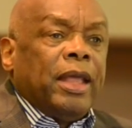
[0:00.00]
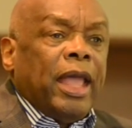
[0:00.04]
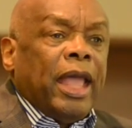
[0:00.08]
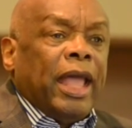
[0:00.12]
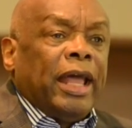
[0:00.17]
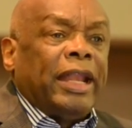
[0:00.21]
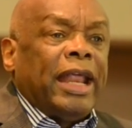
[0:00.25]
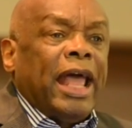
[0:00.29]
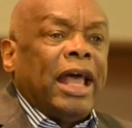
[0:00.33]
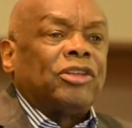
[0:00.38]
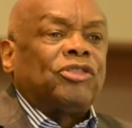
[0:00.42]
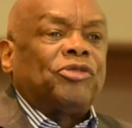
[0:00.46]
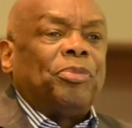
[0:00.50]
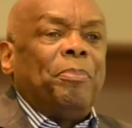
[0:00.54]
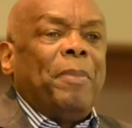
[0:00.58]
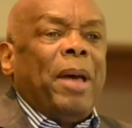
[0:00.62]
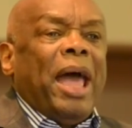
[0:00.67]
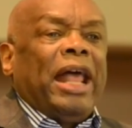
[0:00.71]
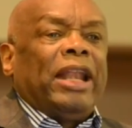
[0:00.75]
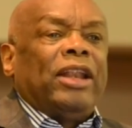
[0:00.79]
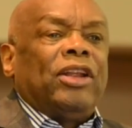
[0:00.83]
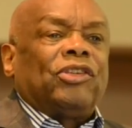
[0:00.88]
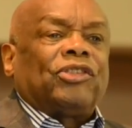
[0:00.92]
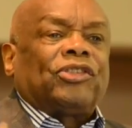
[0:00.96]
it has
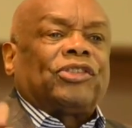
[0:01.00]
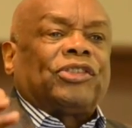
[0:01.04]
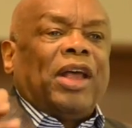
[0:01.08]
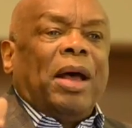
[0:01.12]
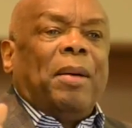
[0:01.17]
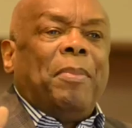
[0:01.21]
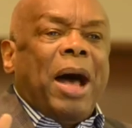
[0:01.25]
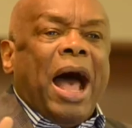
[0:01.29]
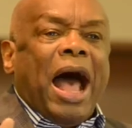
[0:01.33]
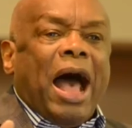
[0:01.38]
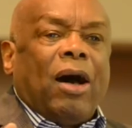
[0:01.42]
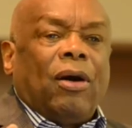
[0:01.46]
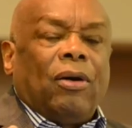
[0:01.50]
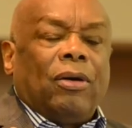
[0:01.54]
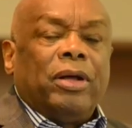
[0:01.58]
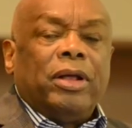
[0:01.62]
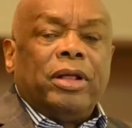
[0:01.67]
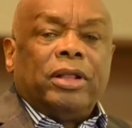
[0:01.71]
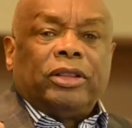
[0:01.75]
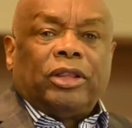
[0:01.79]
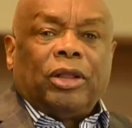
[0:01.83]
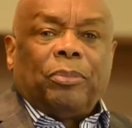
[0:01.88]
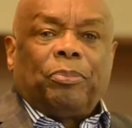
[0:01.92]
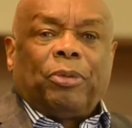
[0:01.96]
managed somehow
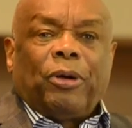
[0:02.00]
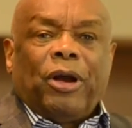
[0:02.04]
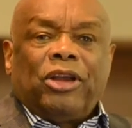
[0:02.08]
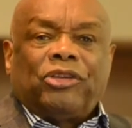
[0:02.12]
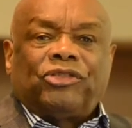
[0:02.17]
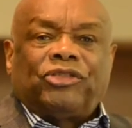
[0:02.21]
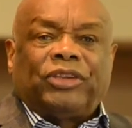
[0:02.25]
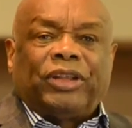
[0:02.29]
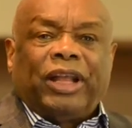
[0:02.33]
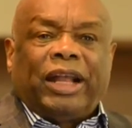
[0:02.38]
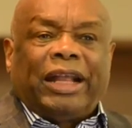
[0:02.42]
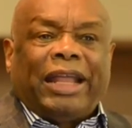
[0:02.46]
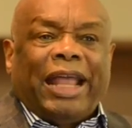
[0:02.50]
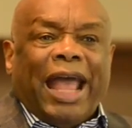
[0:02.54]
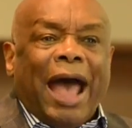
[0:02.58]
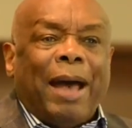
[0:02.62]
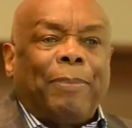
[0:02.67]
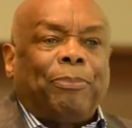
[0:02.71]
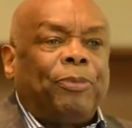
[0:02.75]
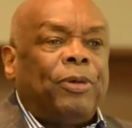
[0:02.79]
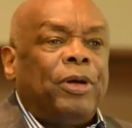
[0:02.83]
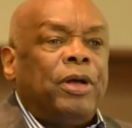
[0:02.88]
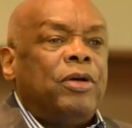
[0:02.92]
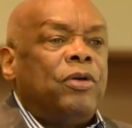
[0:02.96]
to bridge the
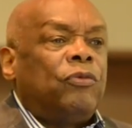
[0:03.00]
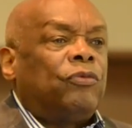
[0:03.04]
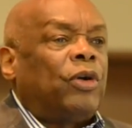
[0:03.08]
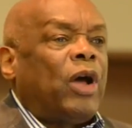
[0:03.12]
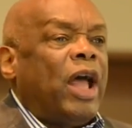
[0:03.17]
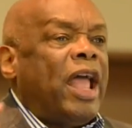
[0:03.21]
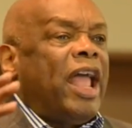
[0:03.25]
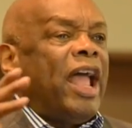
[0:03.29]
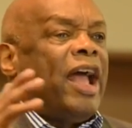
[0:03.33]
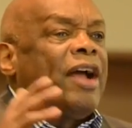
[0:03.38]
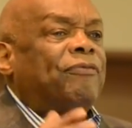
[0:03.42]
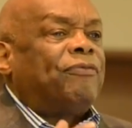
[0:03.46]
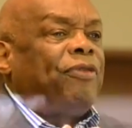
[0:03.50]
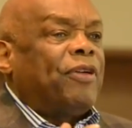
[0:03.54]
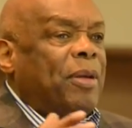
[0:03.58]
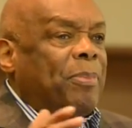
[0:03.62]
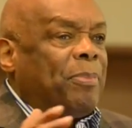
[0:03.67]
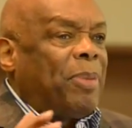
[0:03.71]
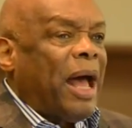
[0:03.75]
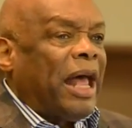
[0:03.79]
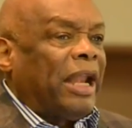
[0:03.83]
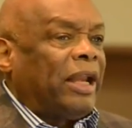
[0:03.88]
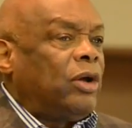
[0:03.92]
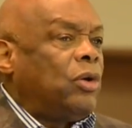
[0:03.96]
gap for
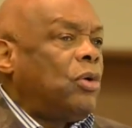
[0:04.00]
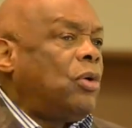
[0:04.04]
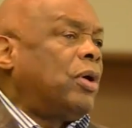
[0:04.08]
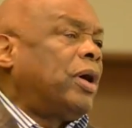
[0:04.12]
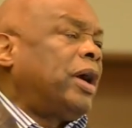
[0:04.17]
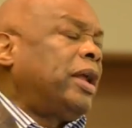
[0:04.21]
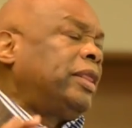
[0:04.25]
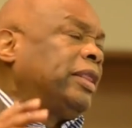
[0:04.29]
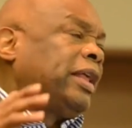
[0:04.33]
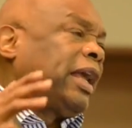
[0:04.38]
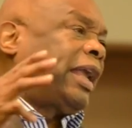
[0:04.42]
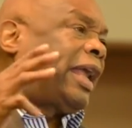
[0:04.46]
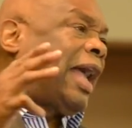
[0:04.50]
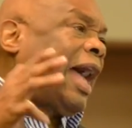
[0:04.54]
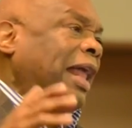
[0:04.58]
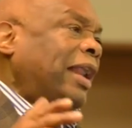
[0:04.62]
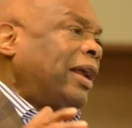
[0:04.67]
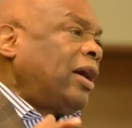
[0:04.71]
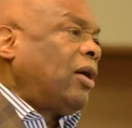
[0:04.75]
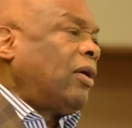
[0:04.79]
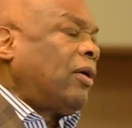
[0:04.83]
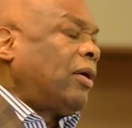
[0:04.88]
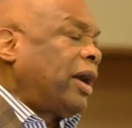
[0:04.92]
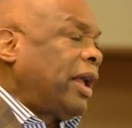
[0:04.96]
everybody who are in the
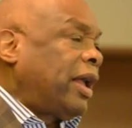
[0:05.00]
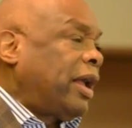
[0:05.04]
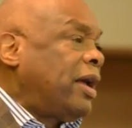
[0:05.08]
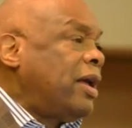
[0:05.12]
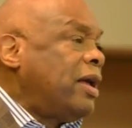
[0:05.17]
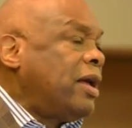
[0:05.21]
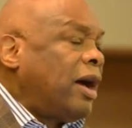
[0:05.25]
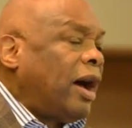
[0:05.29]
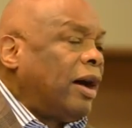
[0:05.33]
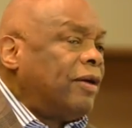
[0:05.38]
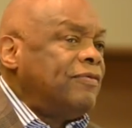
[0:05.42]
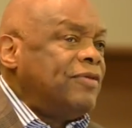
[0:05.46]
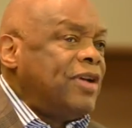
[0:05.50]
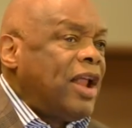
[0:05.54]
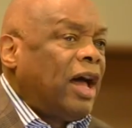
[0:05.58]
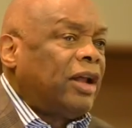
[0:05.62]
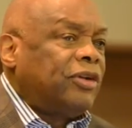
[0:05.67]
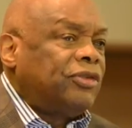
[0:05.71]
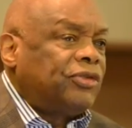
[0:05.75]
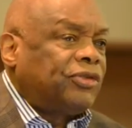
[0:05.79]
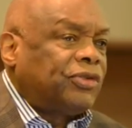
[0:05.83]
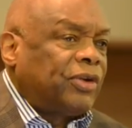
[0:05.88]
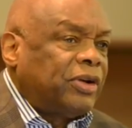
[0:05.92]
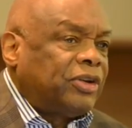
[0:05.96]
category of
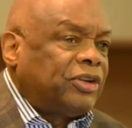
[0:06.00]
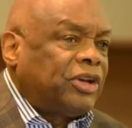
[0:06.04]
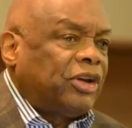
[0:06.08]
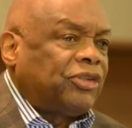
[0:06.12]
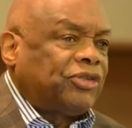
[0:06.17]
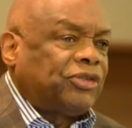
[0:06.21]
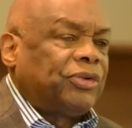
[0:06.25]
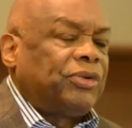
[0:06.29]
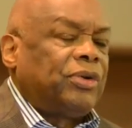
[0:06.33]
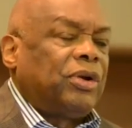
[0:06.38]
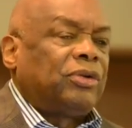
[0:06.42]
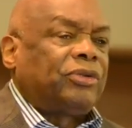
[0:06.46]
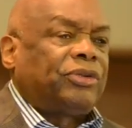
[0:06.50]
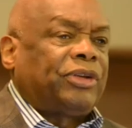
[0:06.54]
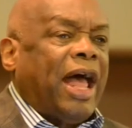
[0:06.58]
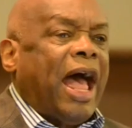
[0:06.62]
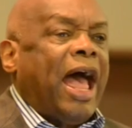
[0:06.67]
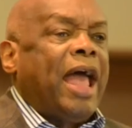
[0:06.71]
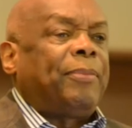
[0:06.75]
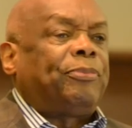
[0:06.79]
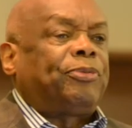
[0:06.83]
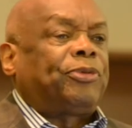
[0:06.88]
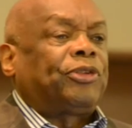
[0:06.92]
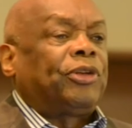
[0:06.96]
non-traditional
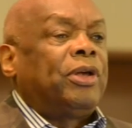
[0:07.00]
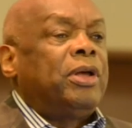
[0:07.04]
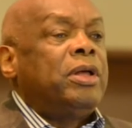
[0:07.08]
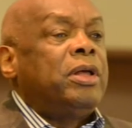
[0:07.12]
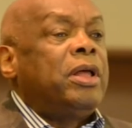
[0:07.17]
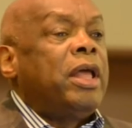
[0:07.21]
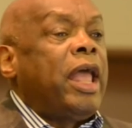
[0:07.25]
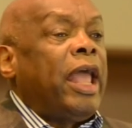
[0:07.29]
types